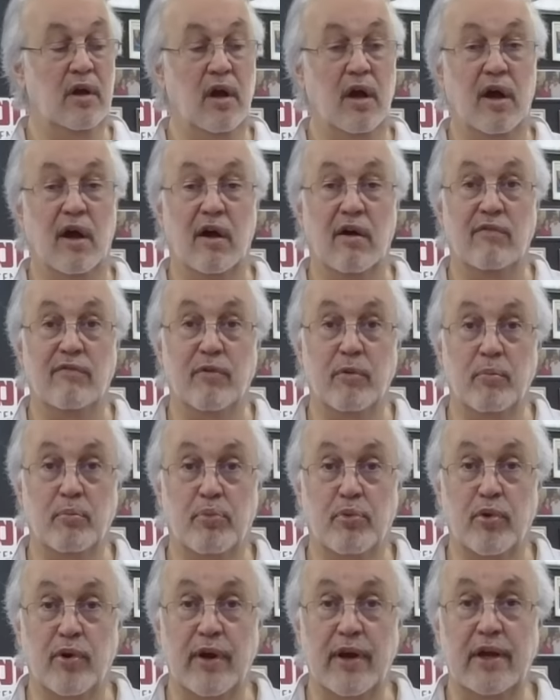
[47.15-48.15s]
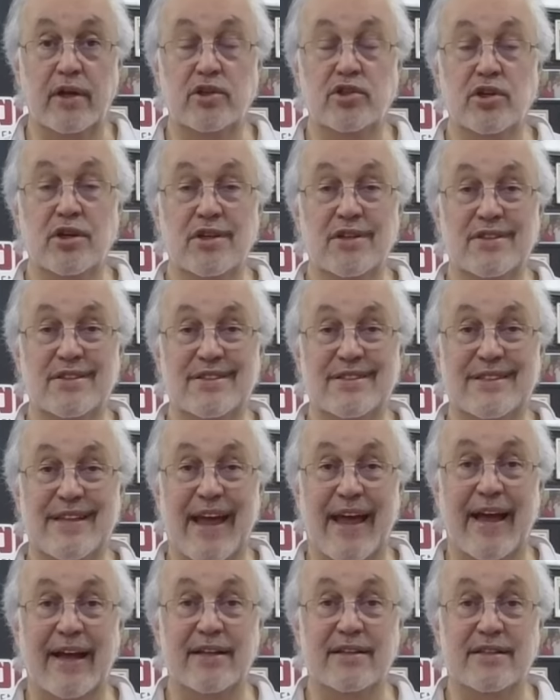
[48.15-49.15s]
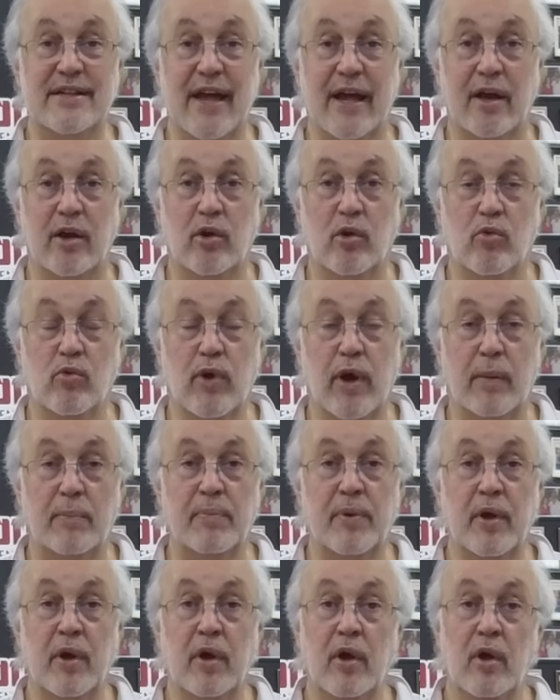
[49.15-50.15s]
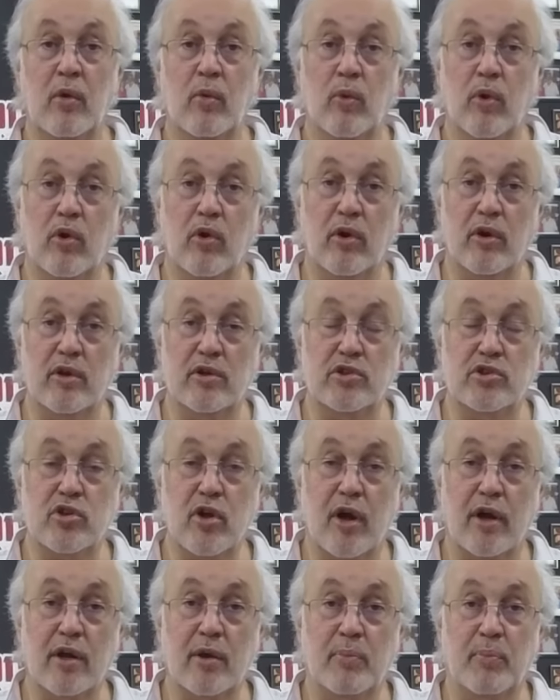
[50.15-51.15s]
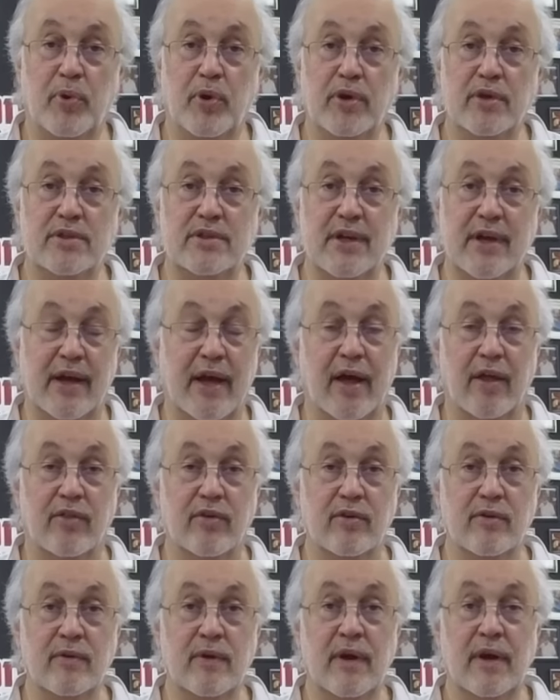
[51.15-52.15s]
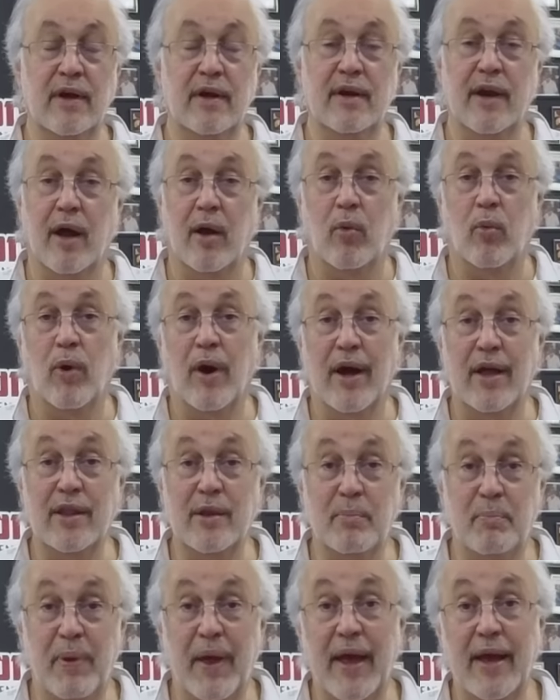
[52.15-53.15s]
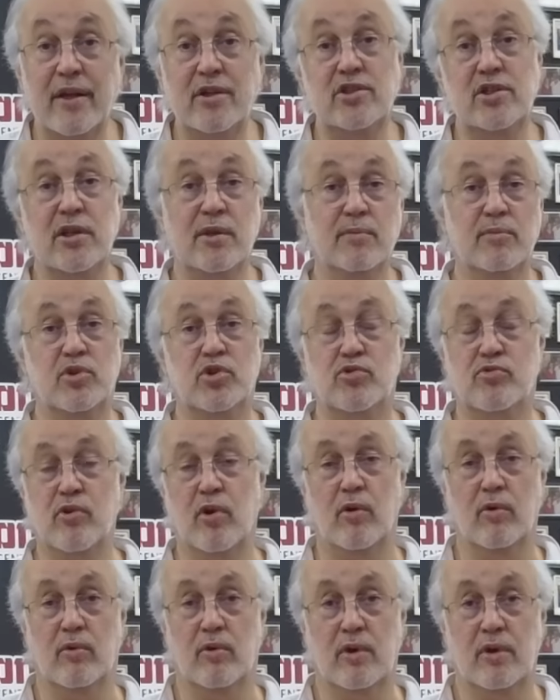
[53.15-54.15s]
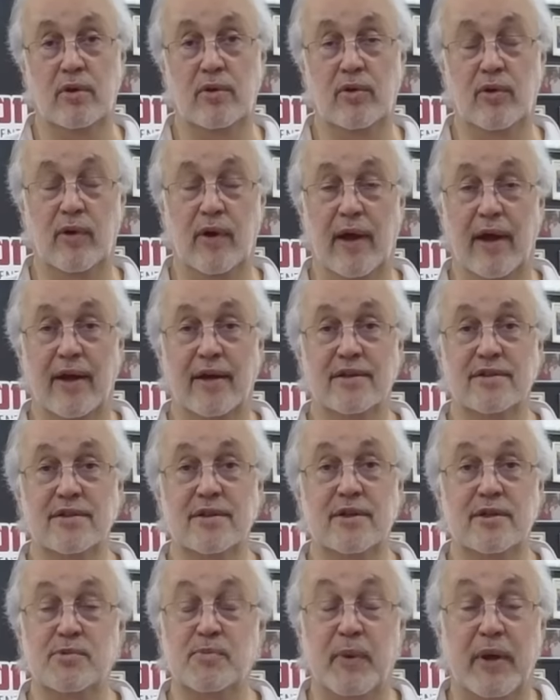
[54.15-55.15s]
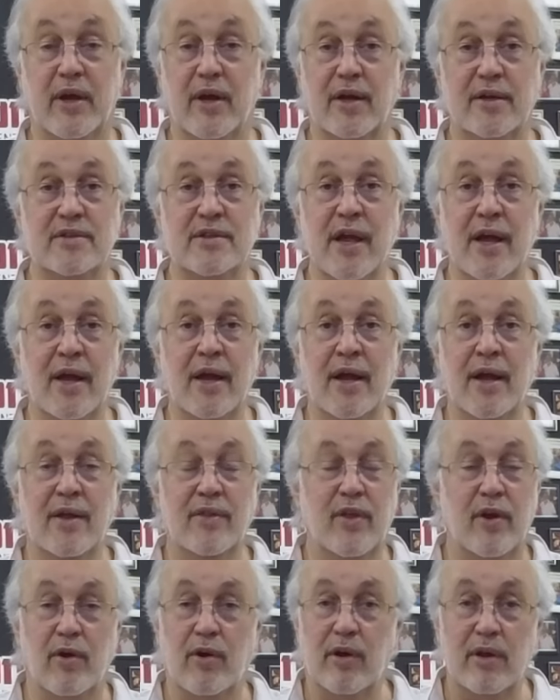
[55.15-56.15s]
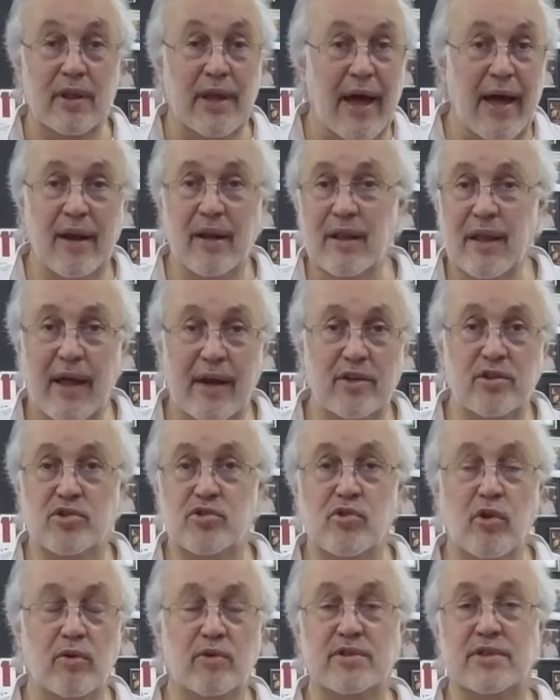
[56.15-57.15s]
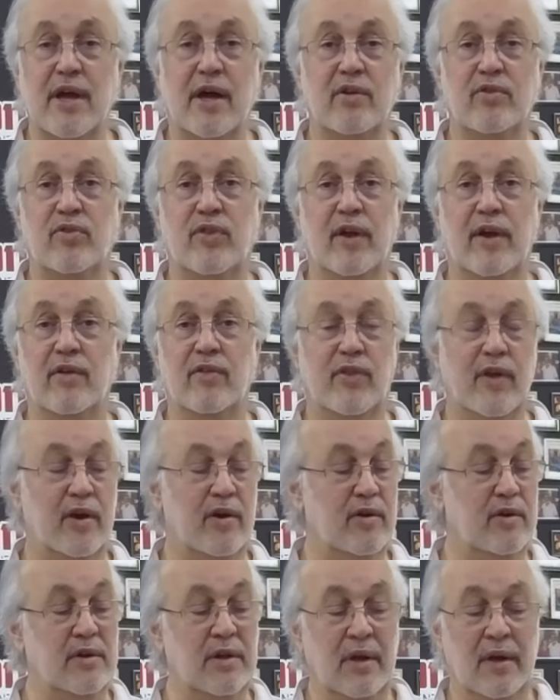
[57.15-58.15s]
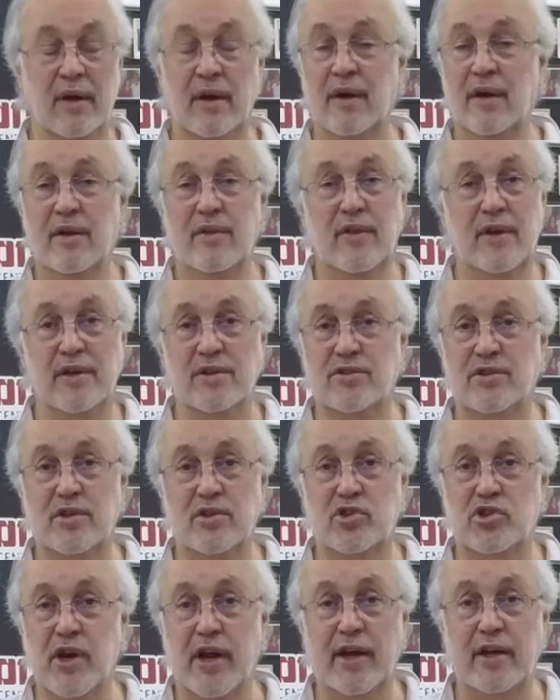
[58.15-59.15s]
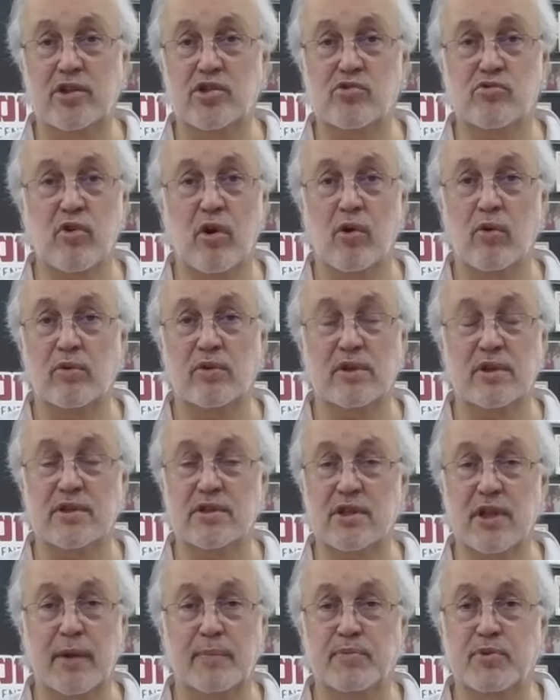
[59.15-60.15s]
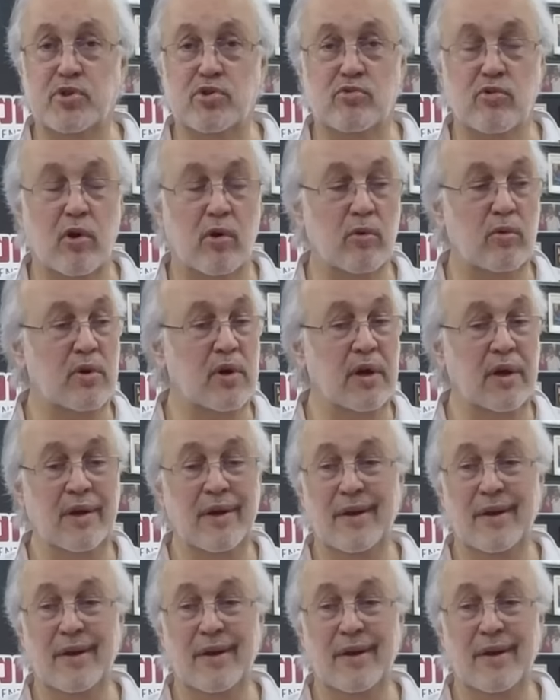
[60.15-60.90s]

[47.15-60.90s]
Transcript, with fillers: of bridge, stance, and grip, we're going to start to put it together. Now, why the pendulum stroke, you ask, is because there are a lot of strokes out there. There's the J stroke, the slip stroke,